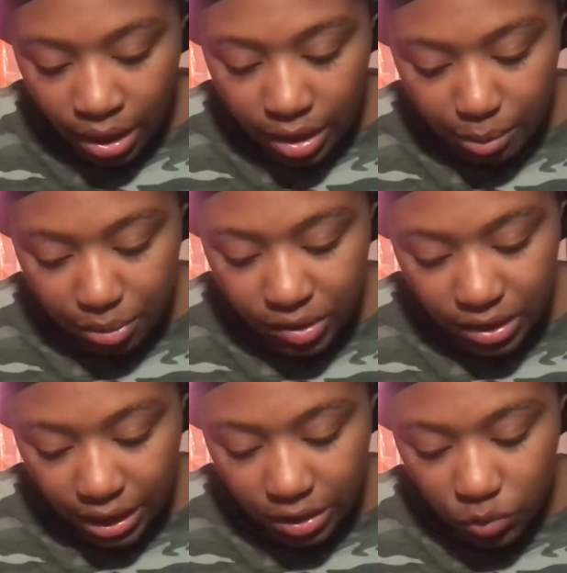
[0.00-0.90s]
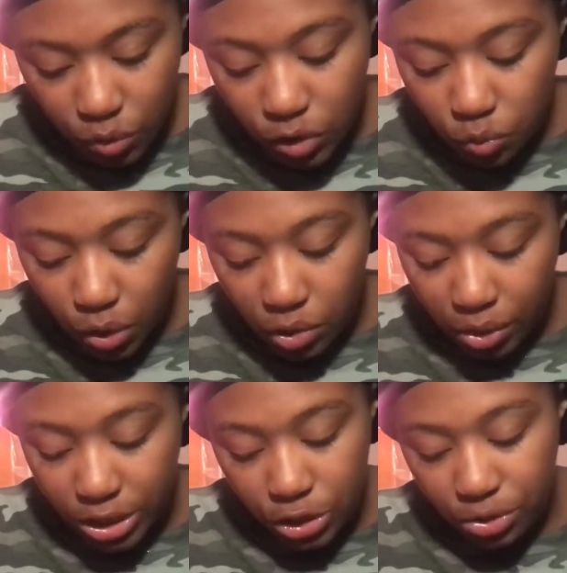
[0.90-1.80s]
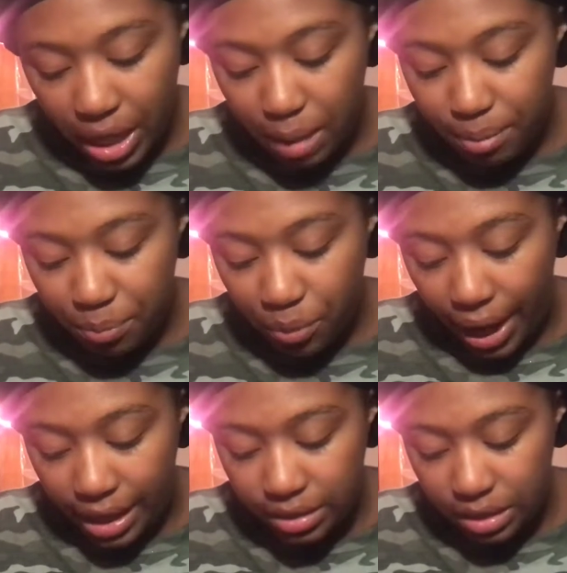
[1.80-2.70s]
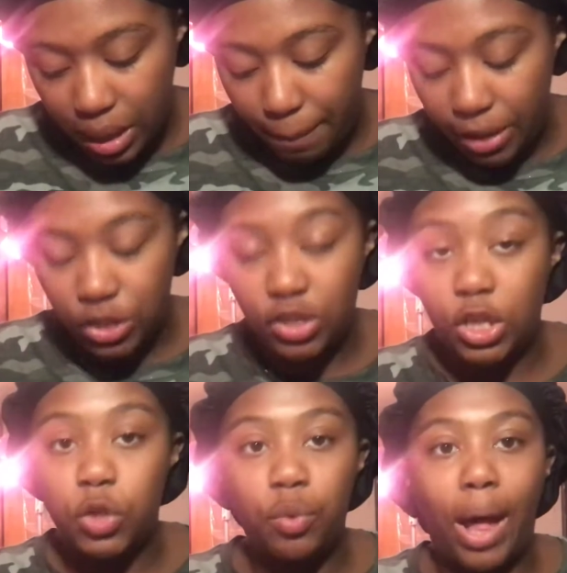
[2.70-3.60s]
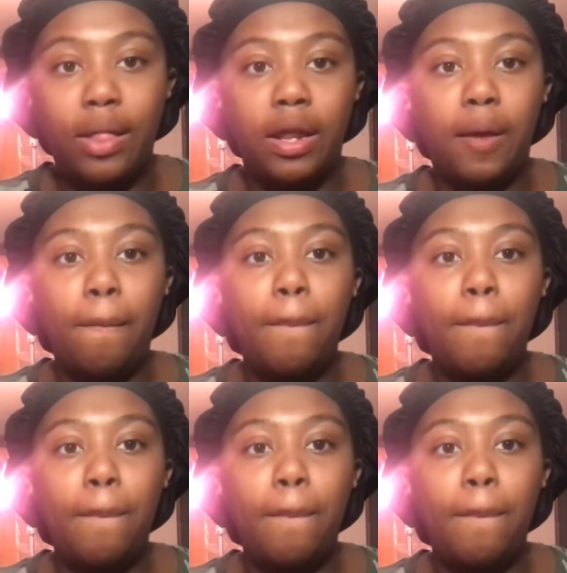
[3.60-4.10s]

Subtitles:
Number 6. What is one question you hate people asking about your sexuality?